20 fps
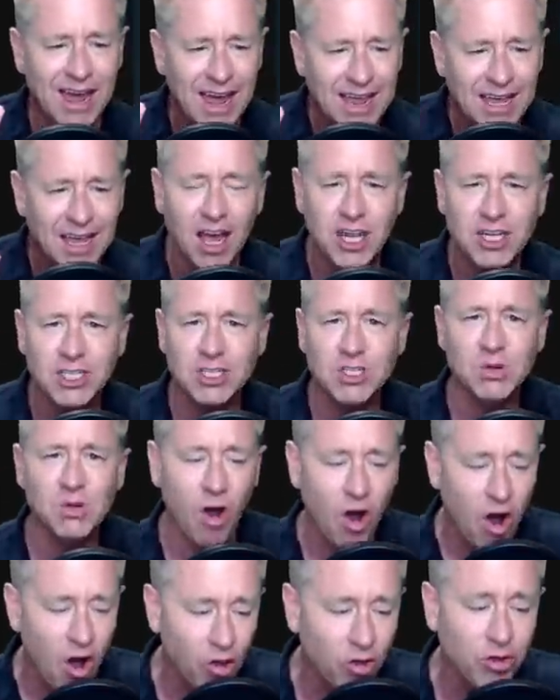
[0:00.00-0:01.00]
I got
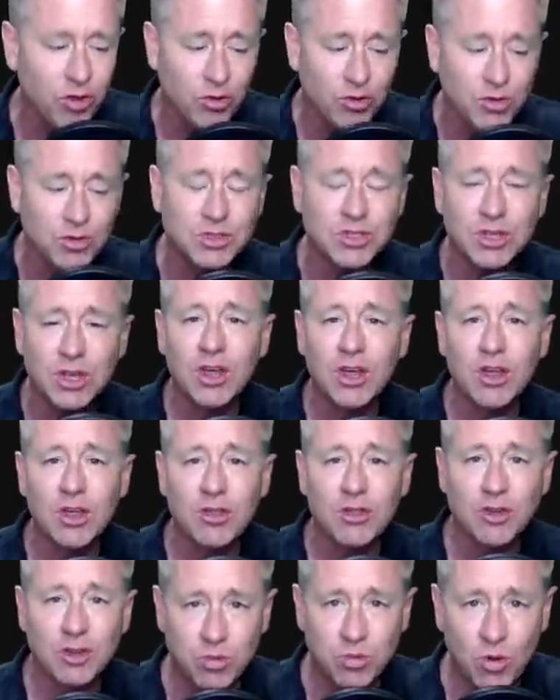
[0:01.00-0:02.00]
you. I'll lose
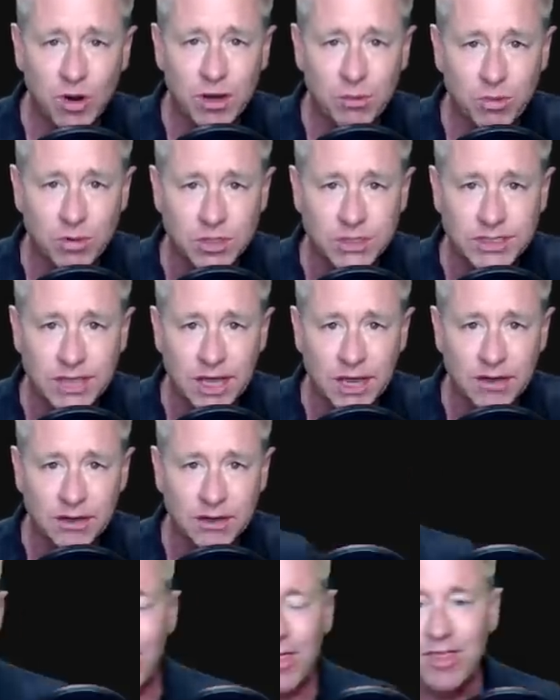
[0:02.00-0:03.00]
the twenty percent,
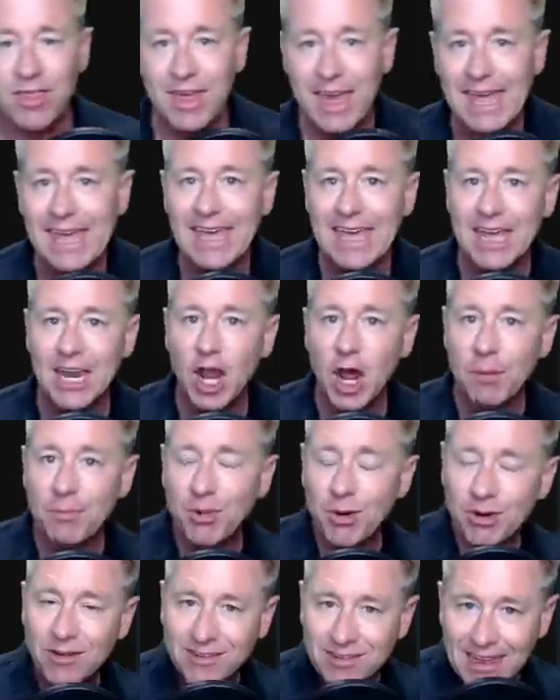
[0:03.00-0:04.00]
but they get a
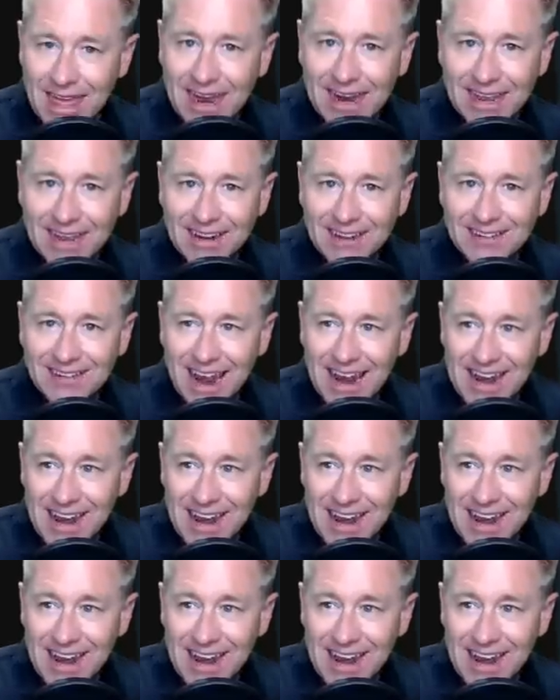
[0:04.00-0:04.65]
percentage.